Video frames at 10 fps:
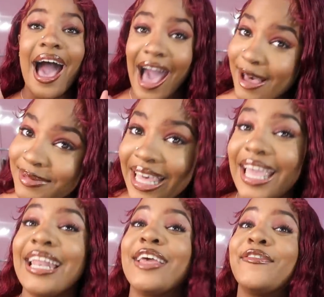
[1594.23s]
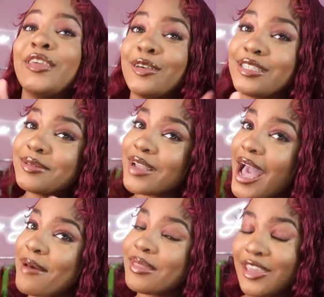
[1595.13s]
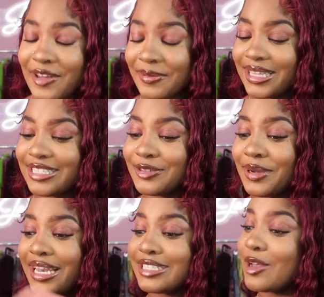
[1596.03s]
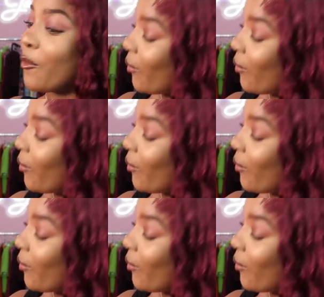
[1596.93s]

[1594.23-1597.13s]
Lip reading: I'm lit, and if you subscribe, then you can relate to it, and that's on